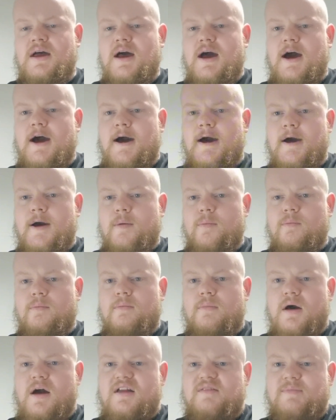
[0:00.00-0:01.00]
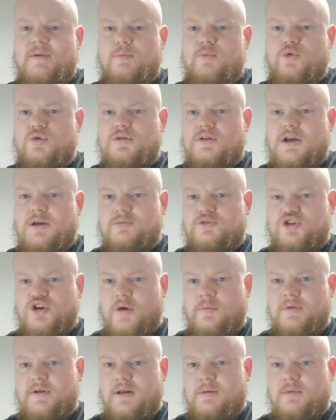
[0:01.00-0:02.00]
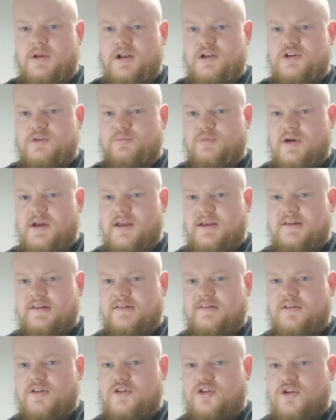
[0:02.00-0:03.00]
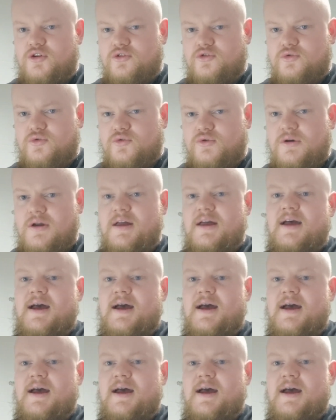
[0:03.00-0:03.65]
I spent more time shopping on my lunch breaks than usual.